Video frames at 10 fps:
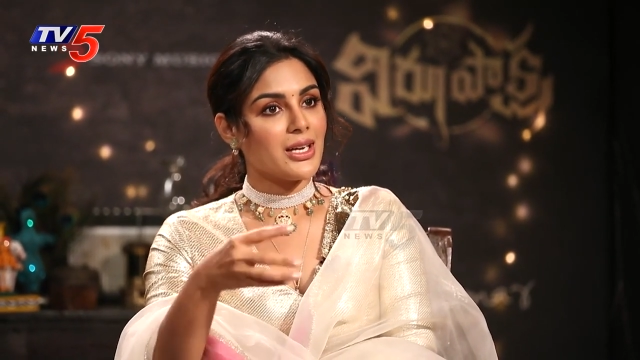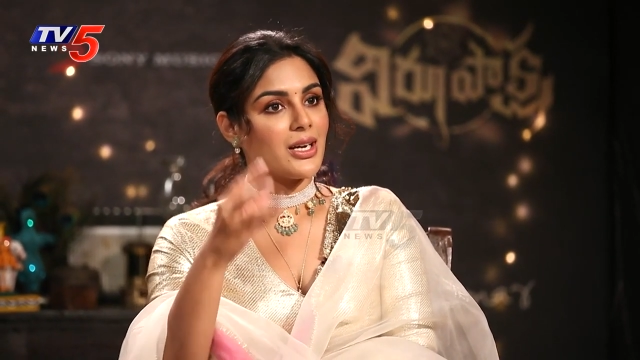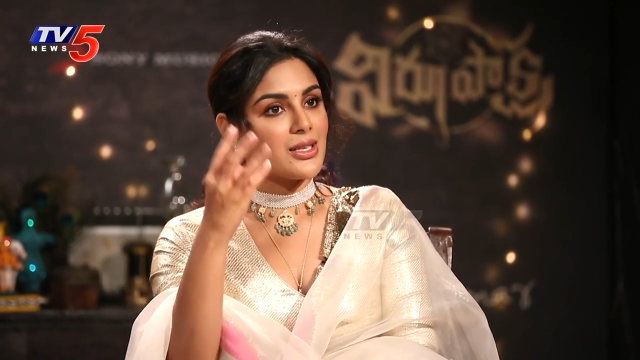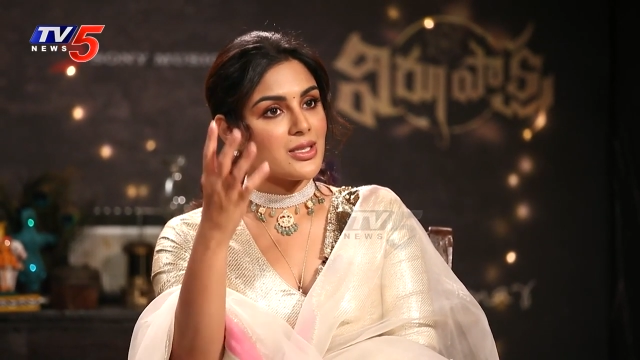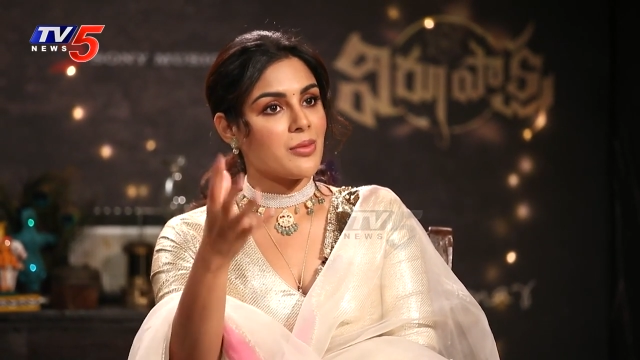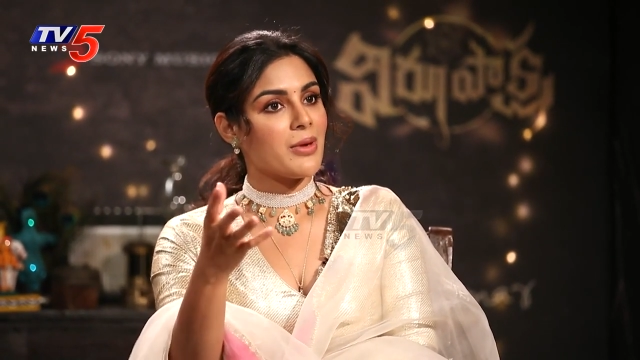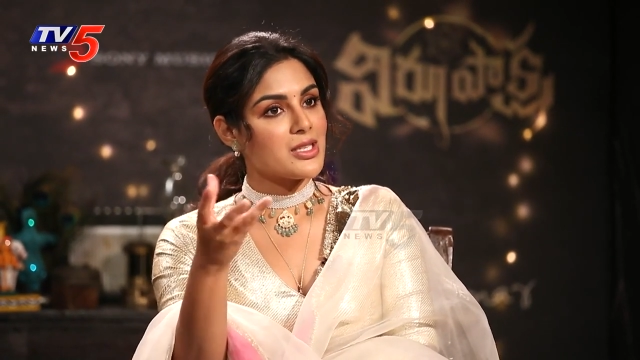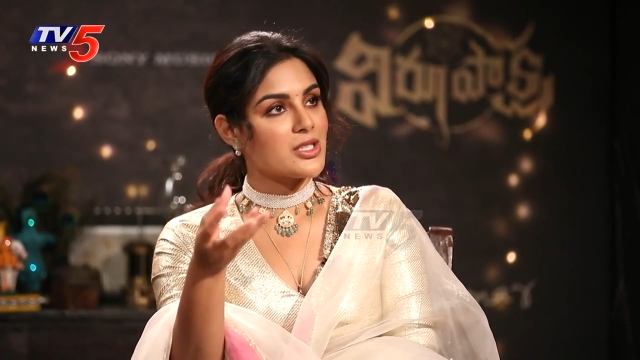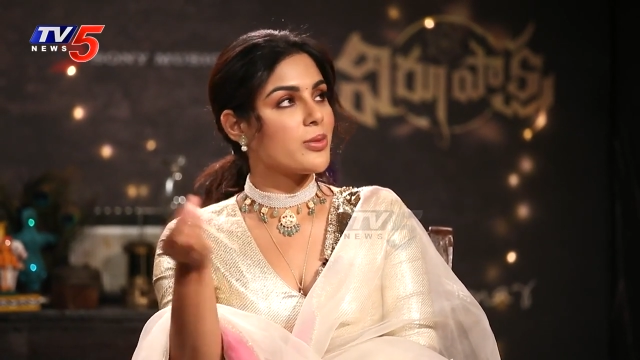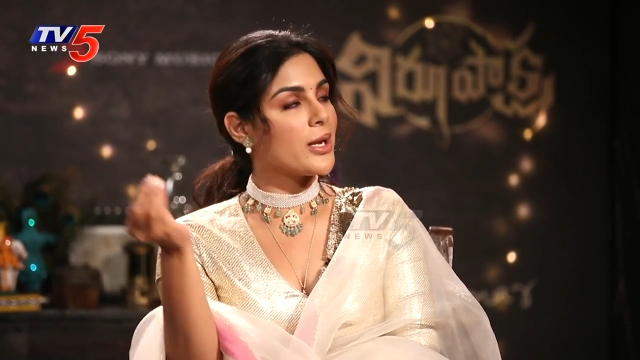cast a
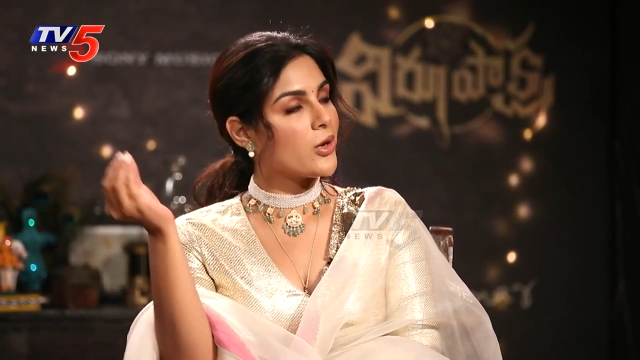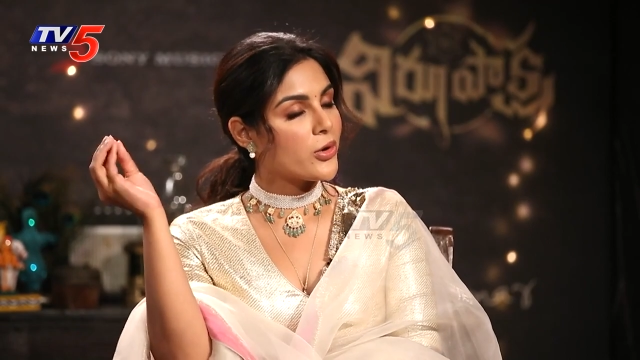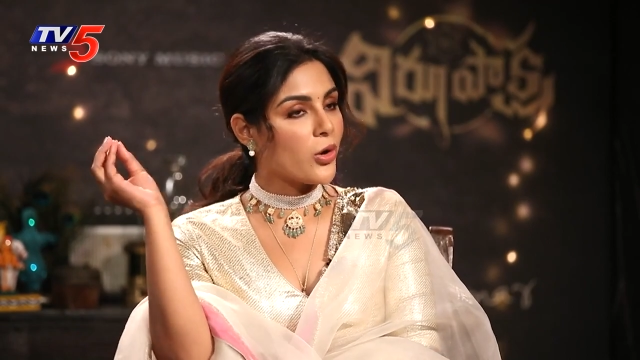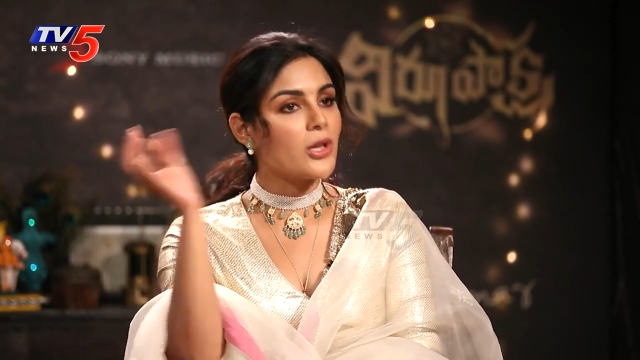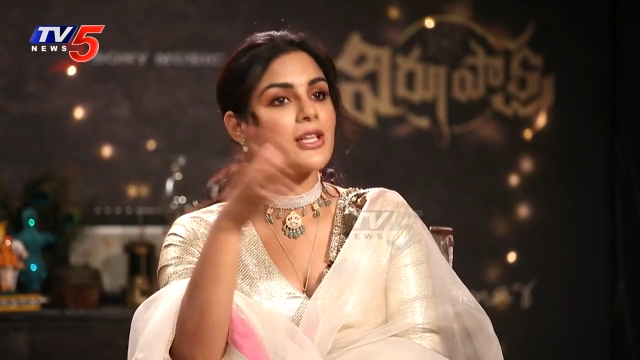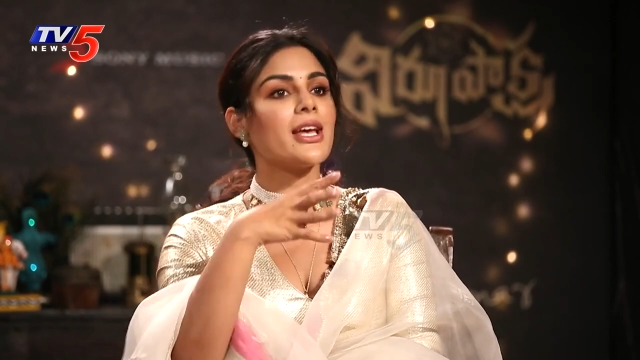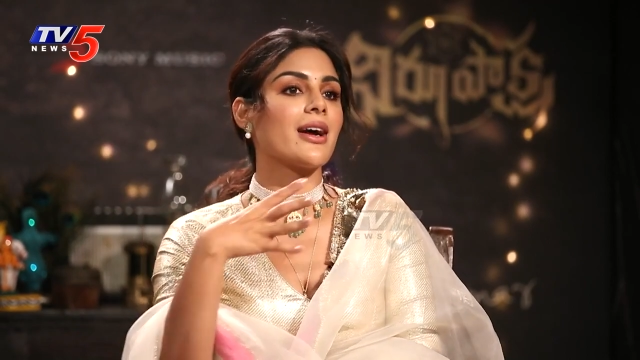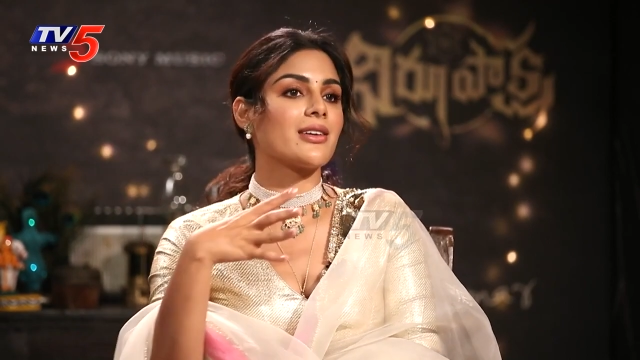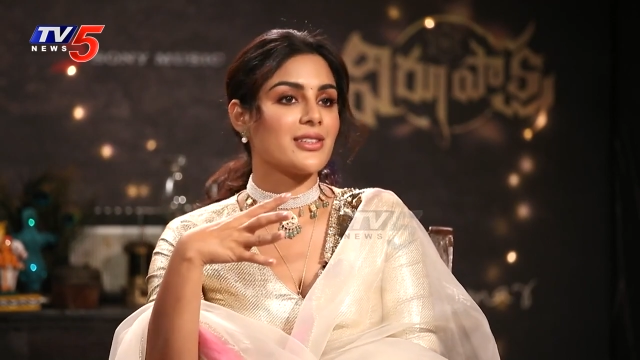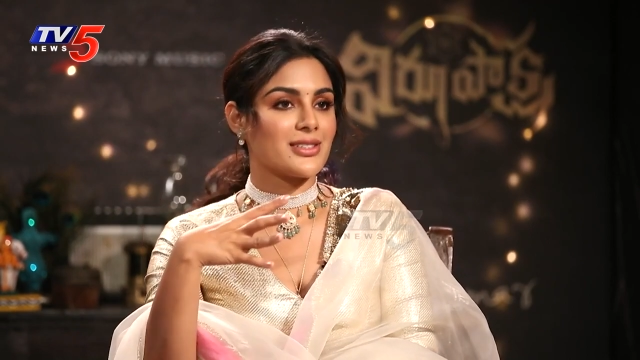magic spell on all the
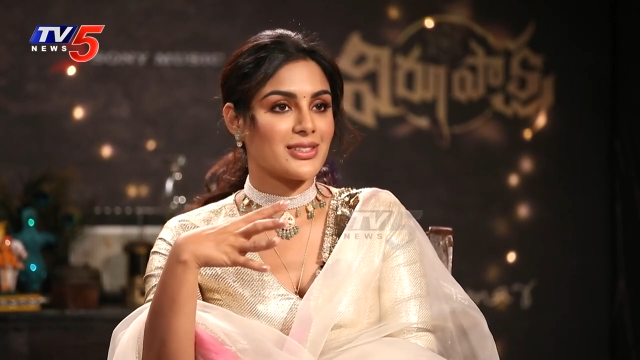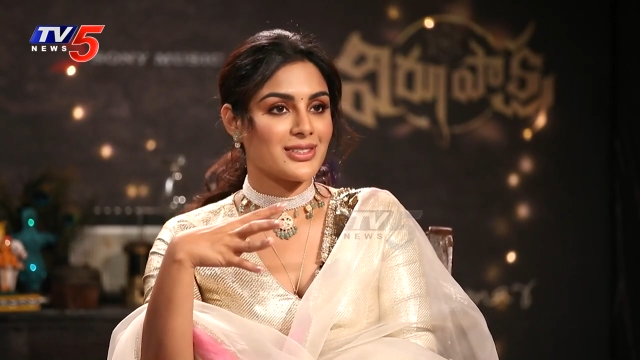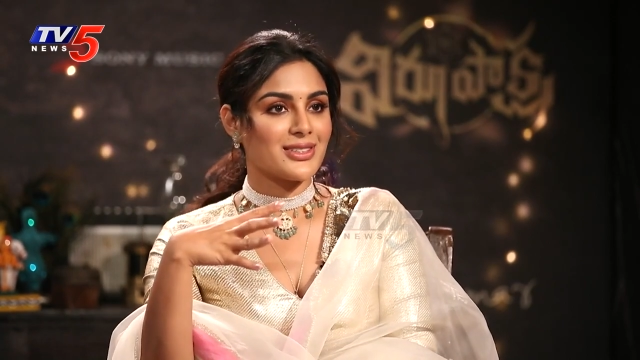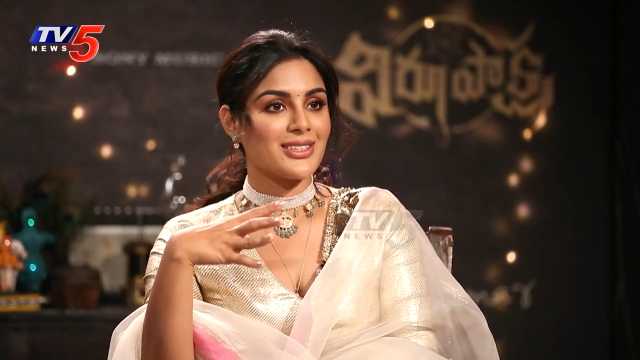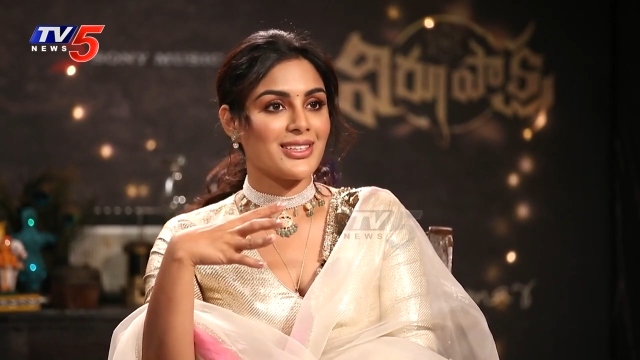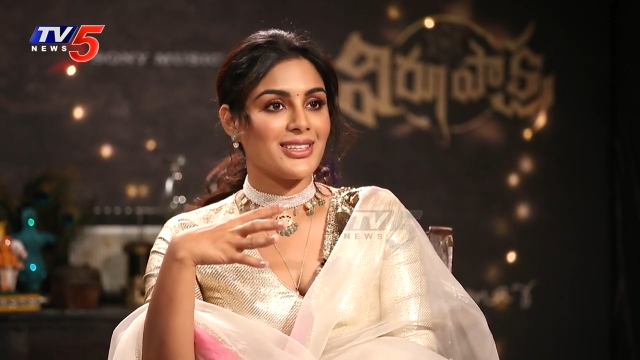actors. Me, me the jadoo